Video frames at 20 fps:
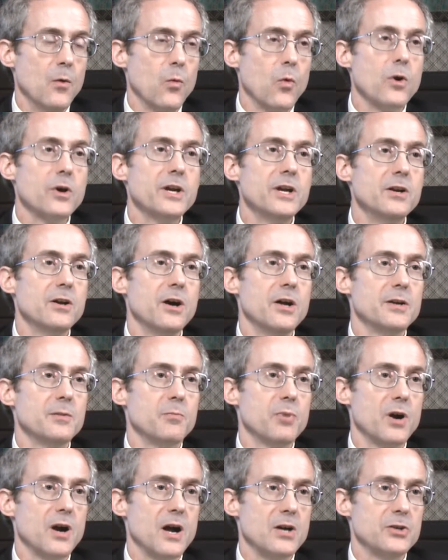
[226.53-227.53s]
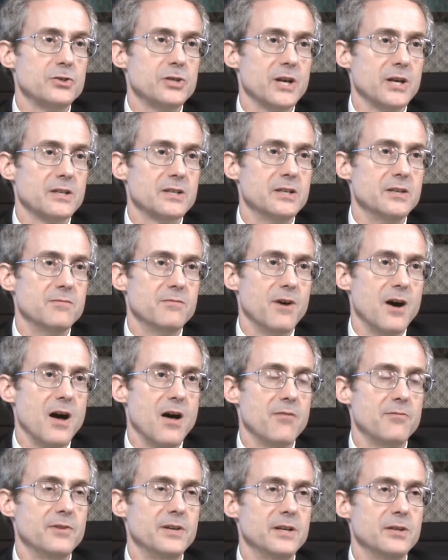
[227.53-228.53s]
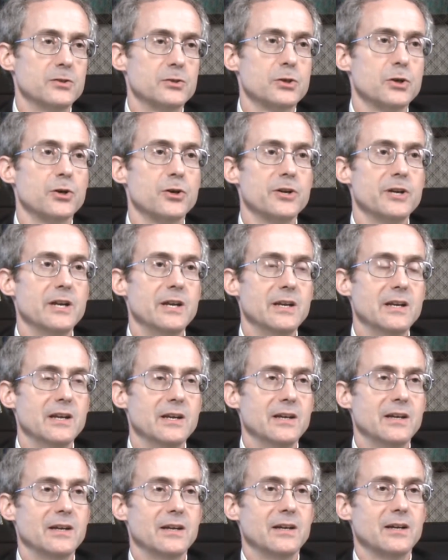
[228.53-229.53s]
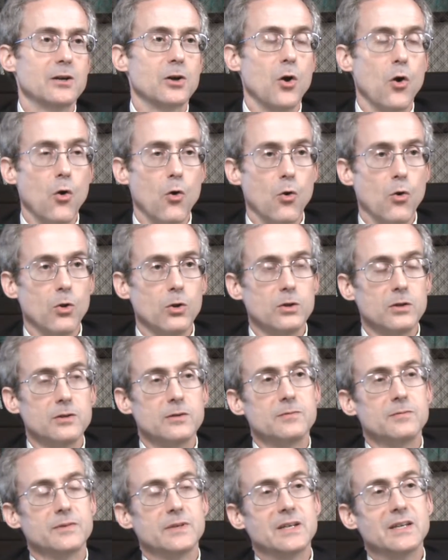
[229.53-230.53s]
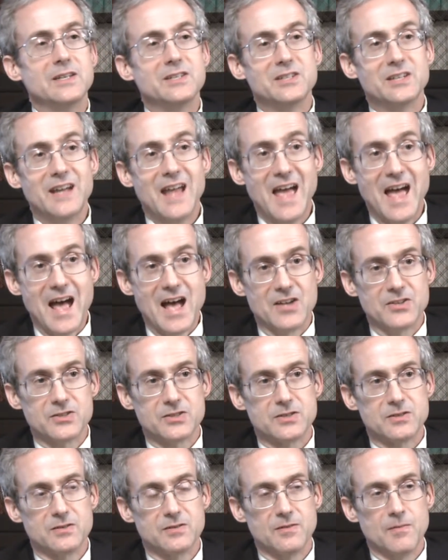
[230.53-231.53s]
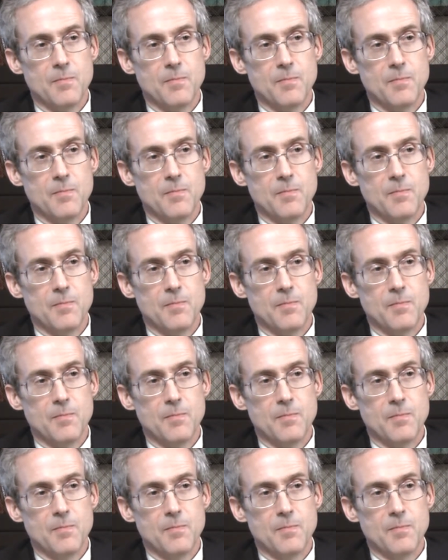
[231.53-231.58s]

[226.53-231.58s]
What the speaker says: working on a project involving turning coal into gas,